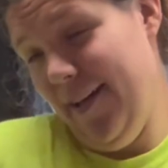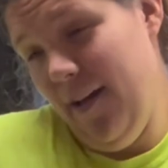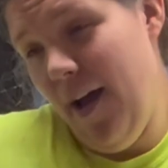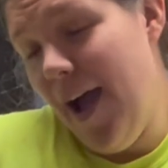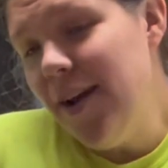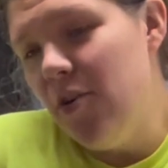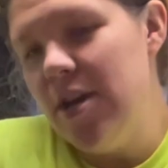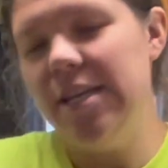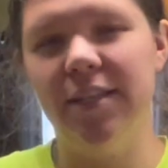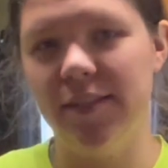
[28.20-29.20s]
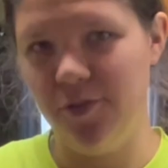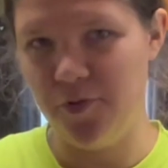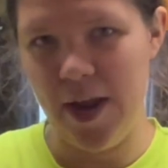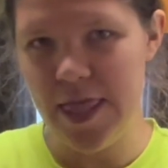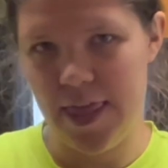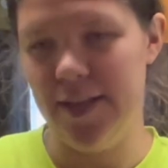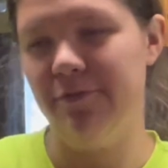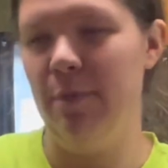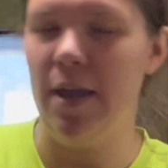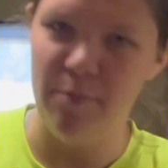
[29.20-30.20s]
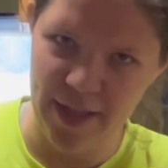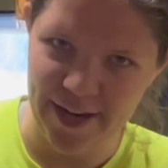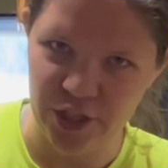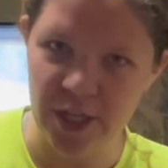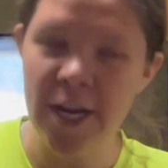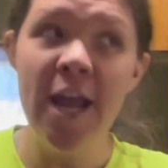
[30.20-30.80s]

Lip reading: I know it does great things for my complexion.